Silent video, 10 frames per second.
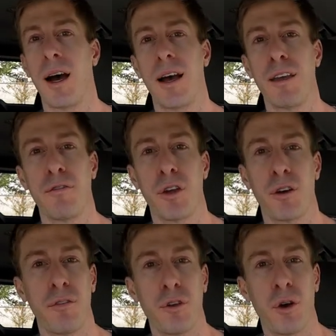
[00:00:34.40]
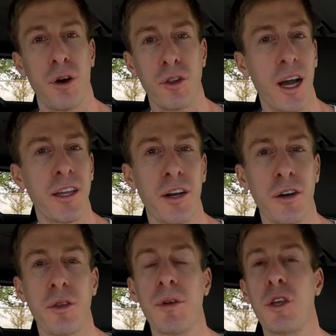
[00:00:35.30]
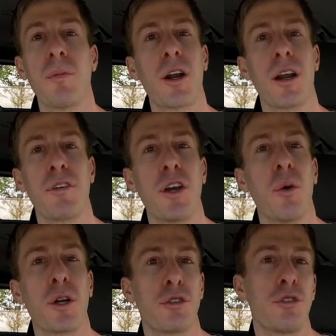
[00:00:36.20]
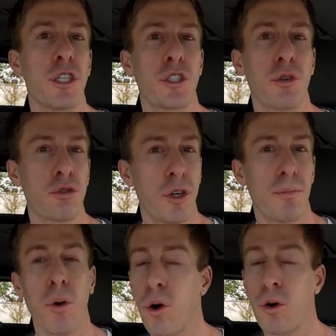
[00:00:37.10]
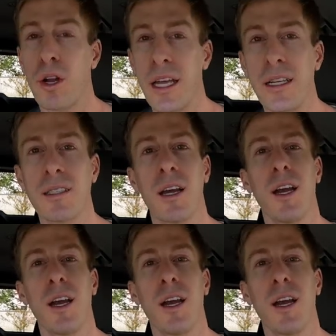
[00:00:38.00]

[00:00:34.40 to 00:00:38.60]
If you're a lot younger than me, you might not even know what a traditional drip pourer is,